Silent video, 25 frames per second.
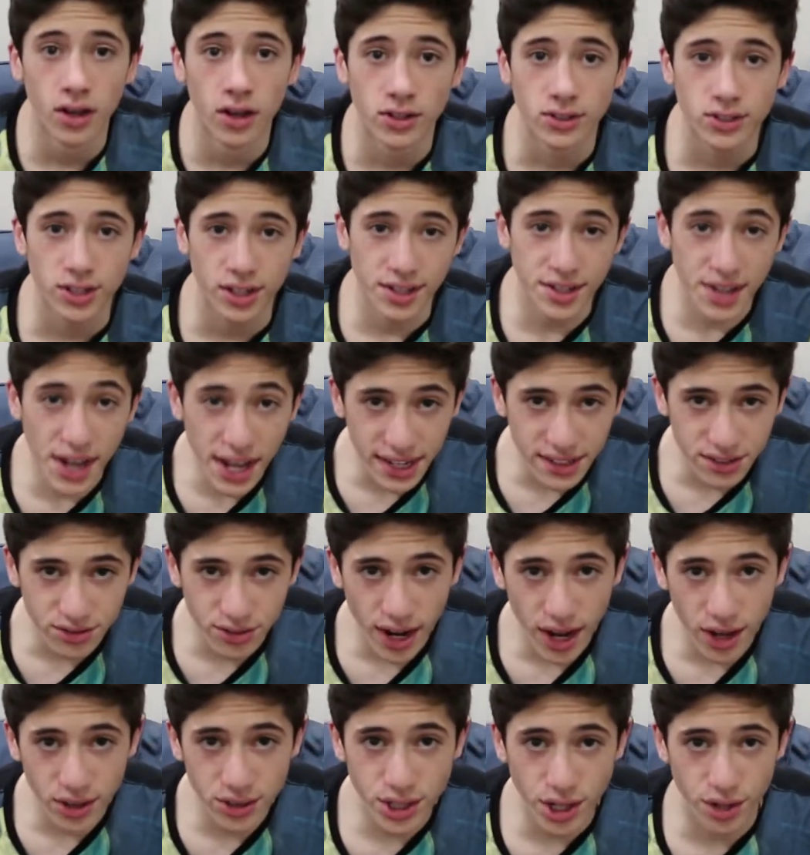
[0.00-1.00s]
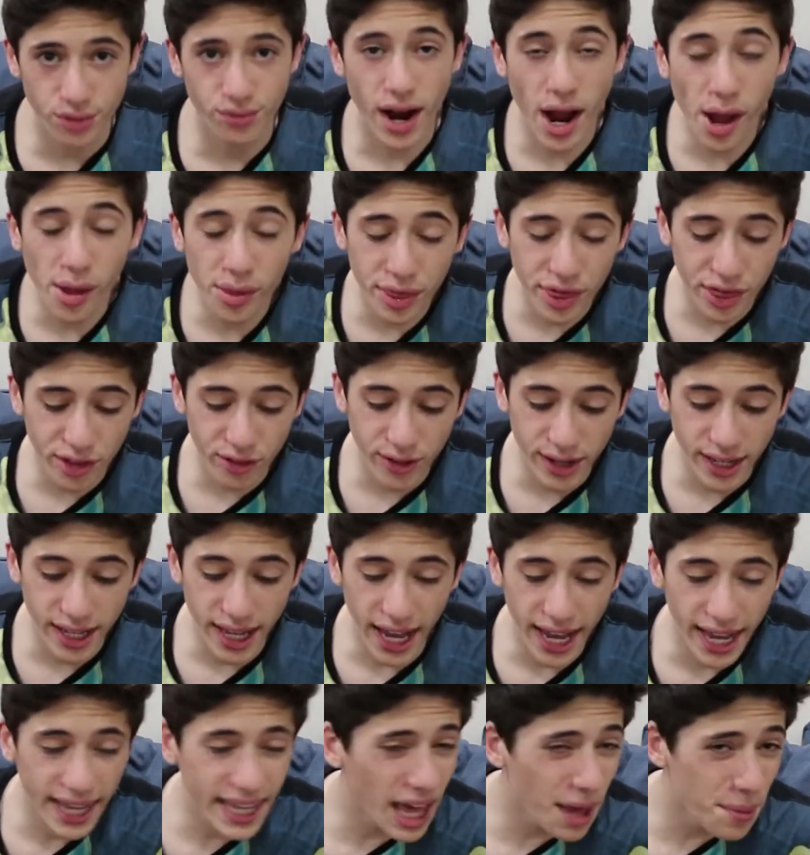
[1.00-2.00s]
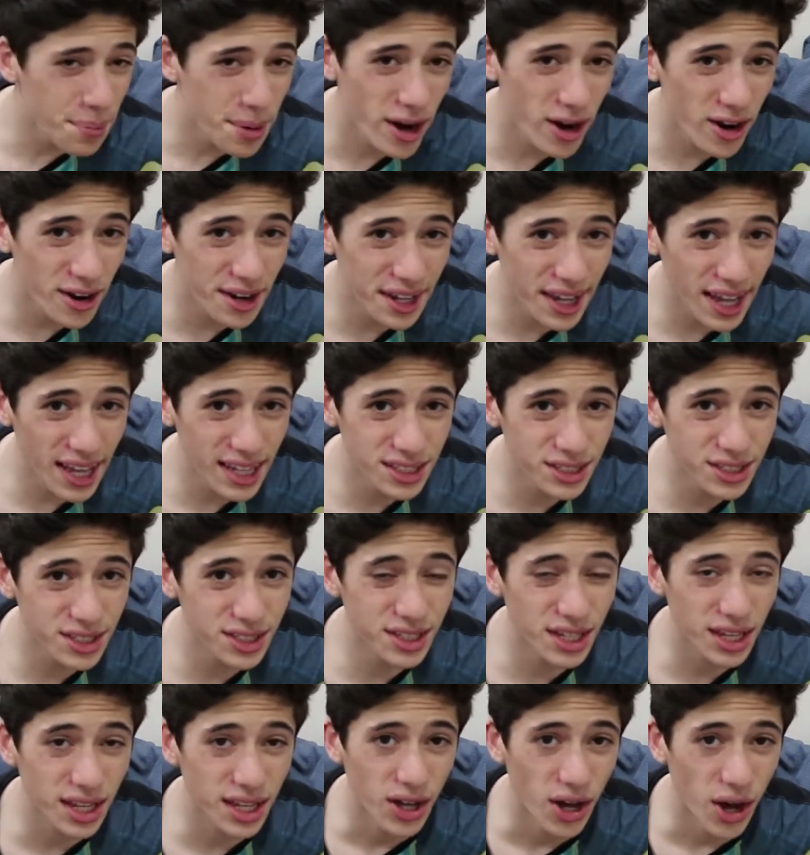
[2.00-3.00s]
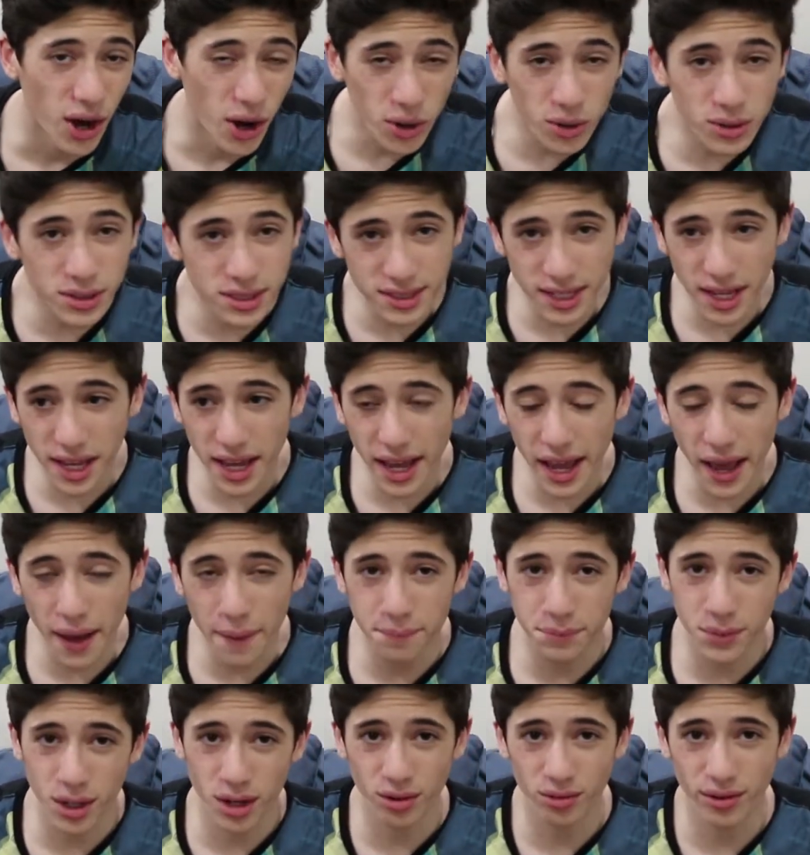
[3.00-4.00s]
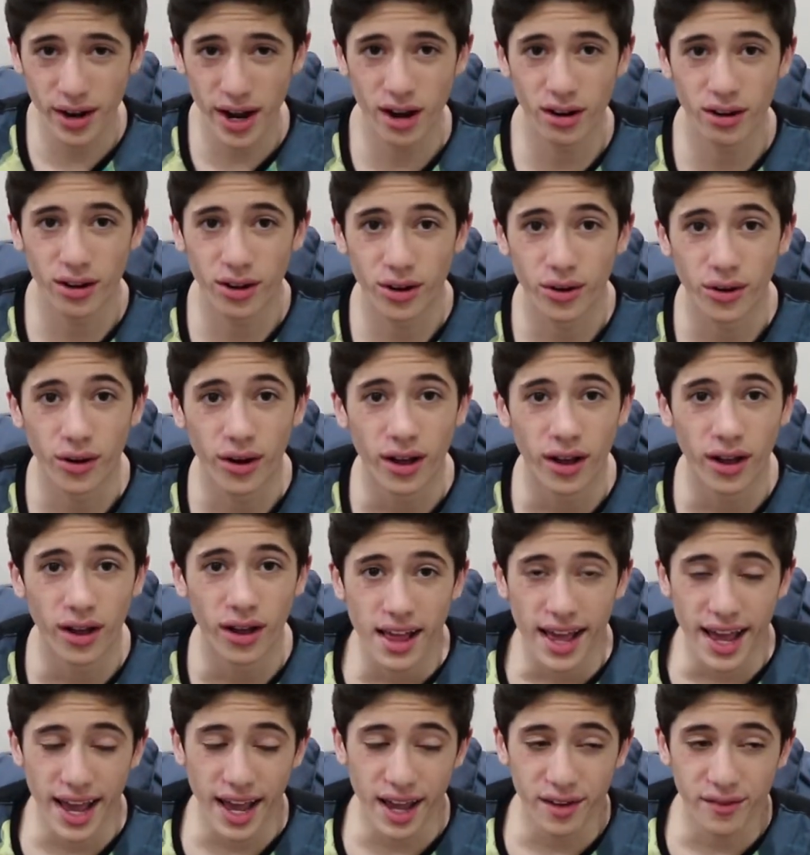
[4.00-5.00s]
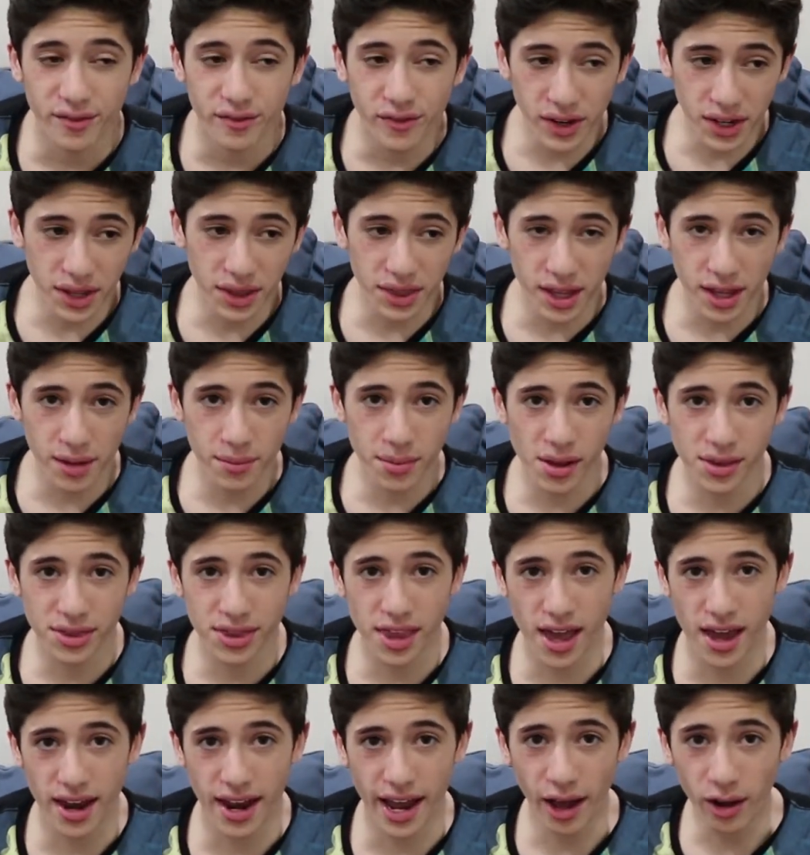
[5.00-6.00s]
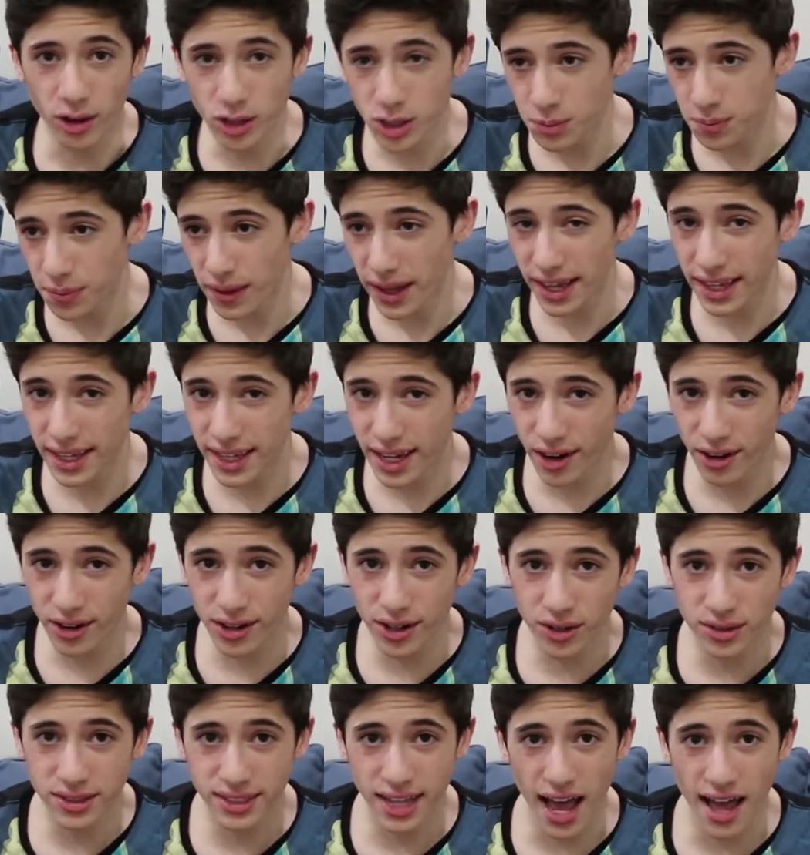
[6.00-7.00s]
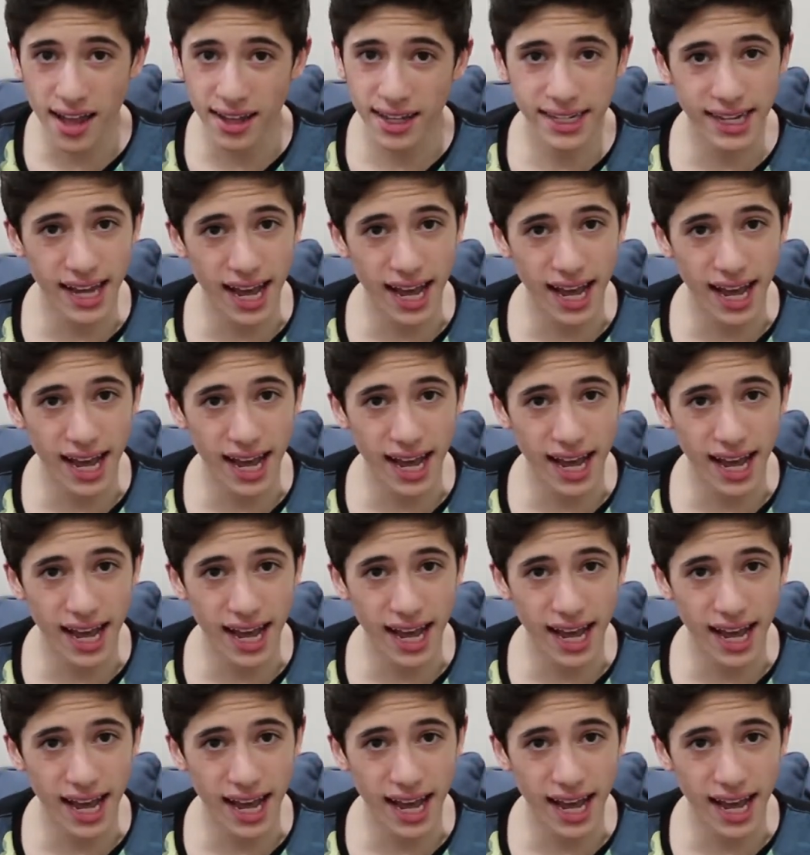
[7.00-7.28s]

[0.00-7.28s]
So the next round, round 3, I get paired against Jose Marrero. And funny thing about that, I was playing Gyarados Gallade,